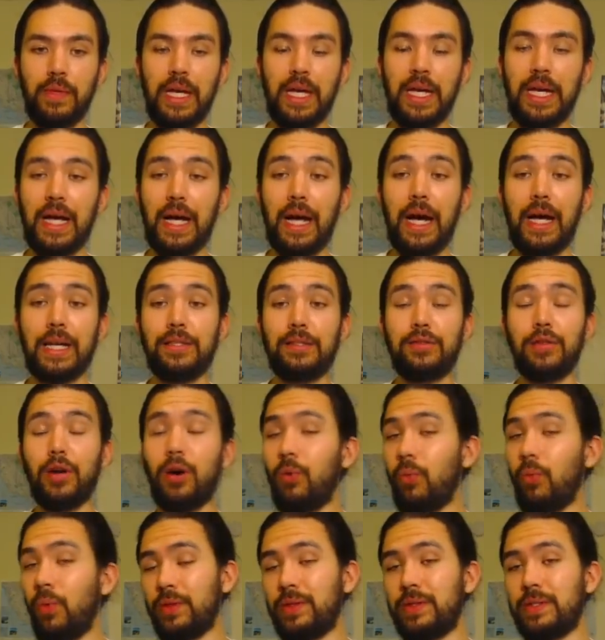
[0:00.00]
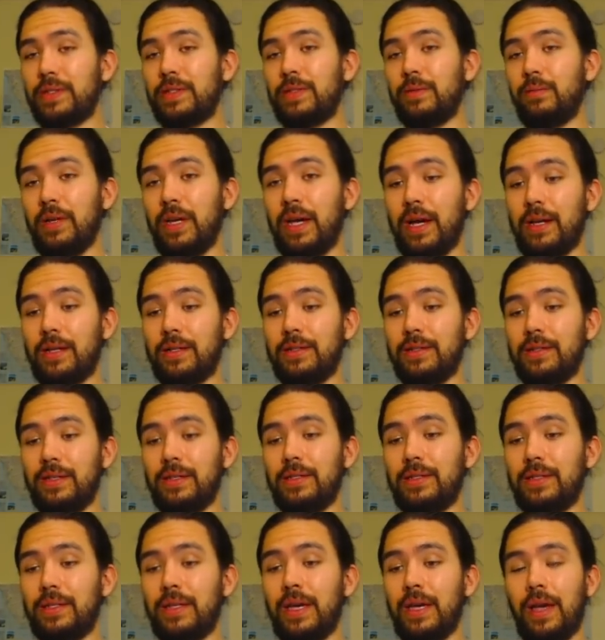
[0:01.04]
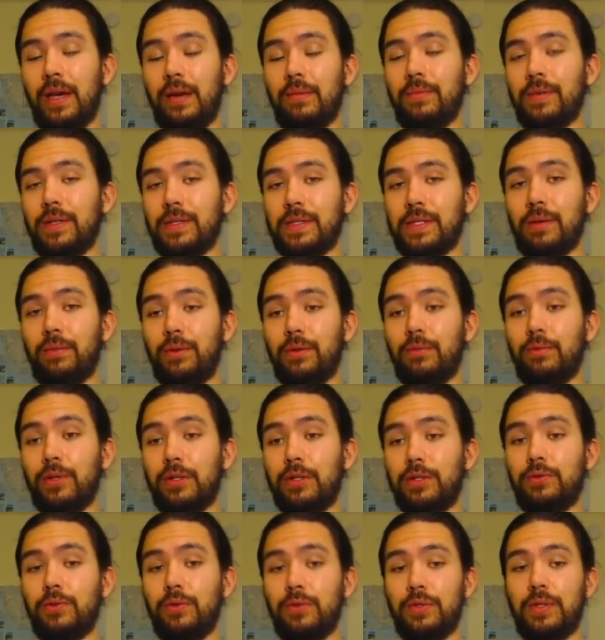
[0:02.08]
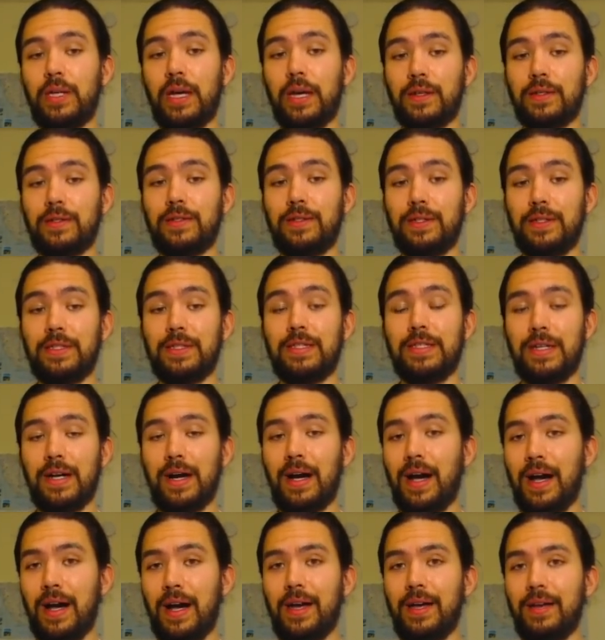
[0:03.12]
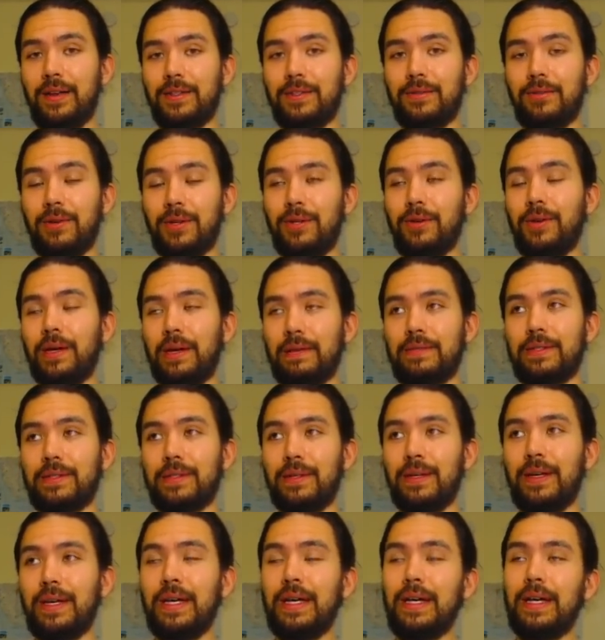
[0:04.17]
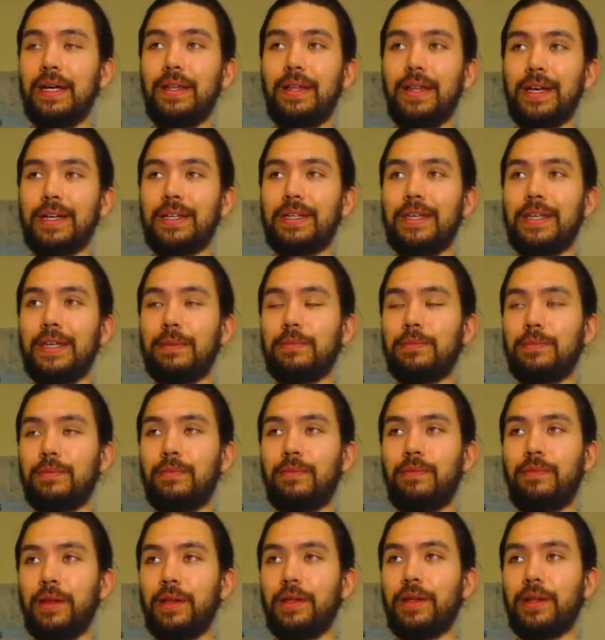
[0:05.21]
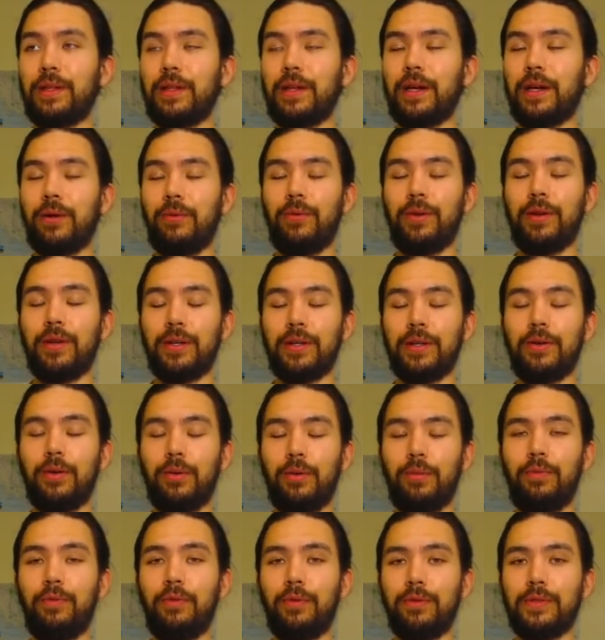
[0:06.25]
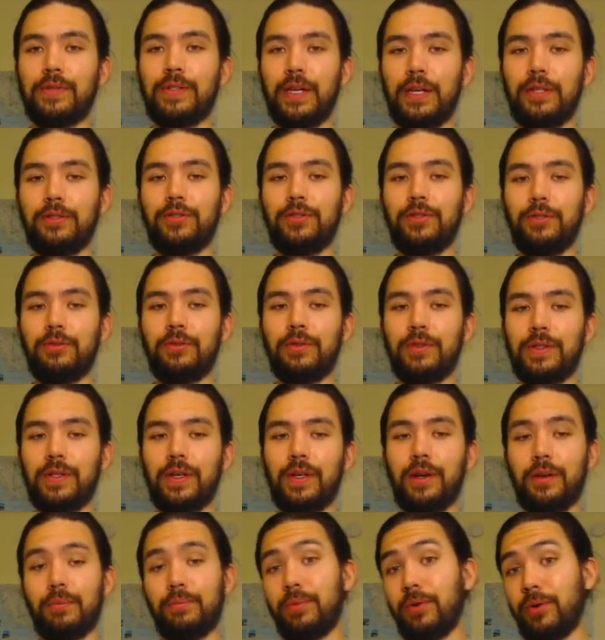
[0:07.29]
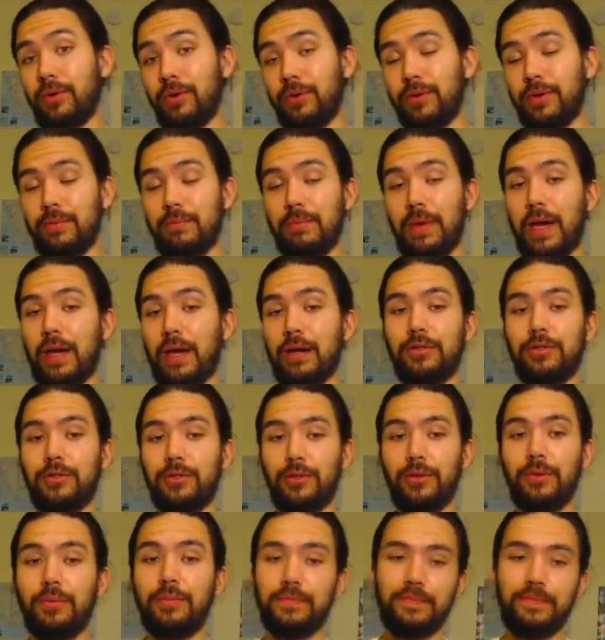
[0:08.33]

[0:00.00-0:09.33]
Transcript: I don't want this to be added to the game because I want ritual decks to die, so I don't have to like keep feeling like I want to go for Senju and Sonic Bird and Manju.